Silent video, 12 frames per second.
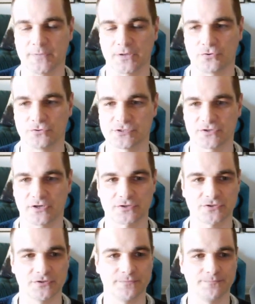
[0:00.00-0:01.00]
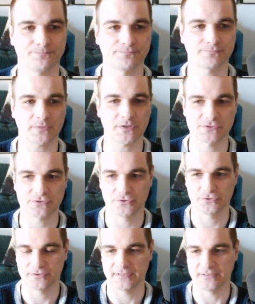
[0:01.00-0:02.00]
construction, so you
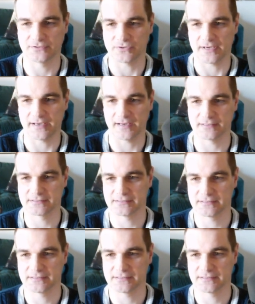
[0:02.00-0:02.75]
don't need to add